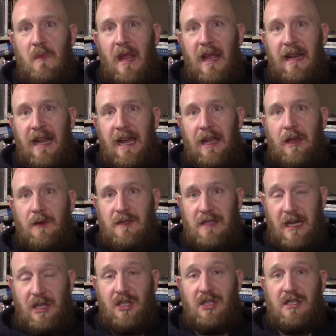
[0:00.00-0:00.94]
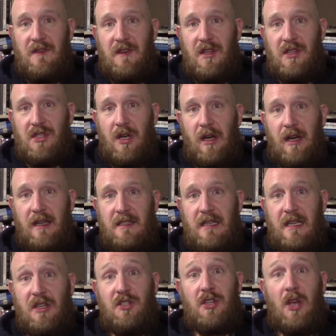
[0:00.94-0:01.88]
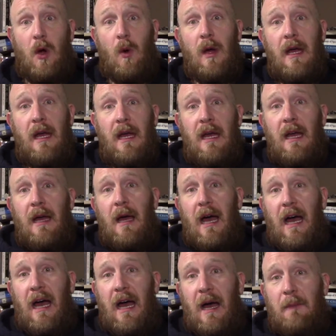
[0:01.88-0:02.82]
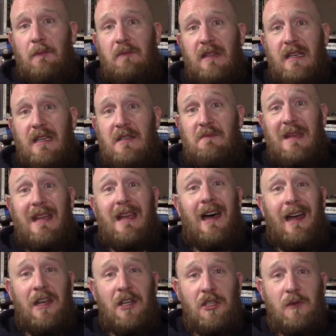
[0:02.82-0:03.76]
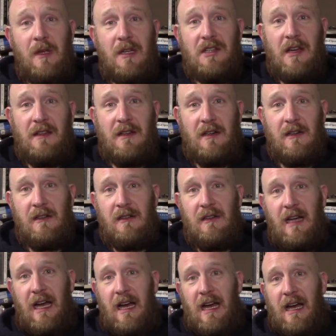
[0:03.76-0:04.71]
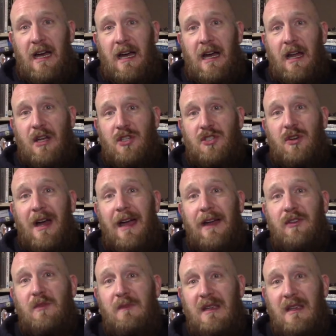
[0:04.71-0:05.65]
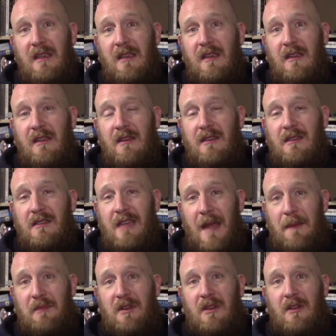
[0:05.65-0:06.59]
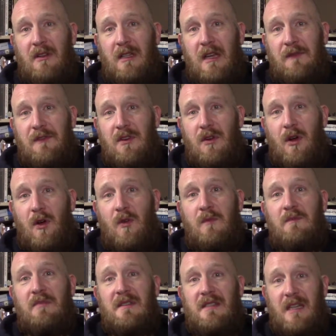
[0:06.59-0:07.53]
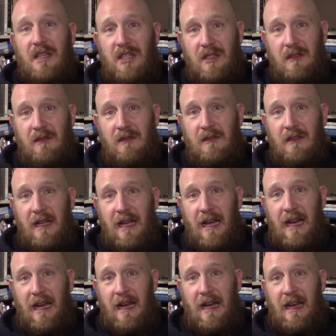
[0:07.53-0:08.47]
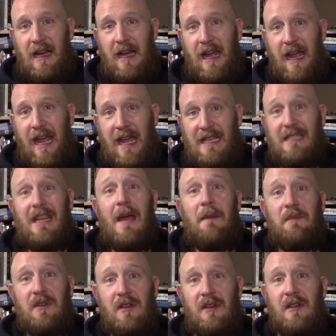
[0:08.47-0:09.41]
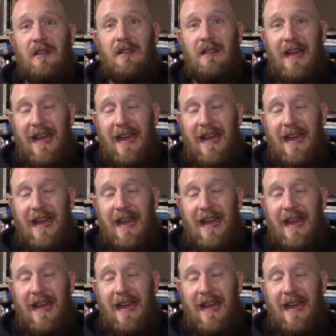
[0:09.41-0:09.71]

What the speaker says: and accusations of dishonesty. So please be kind to each other. Try to be skeptical of your own position, as skeptical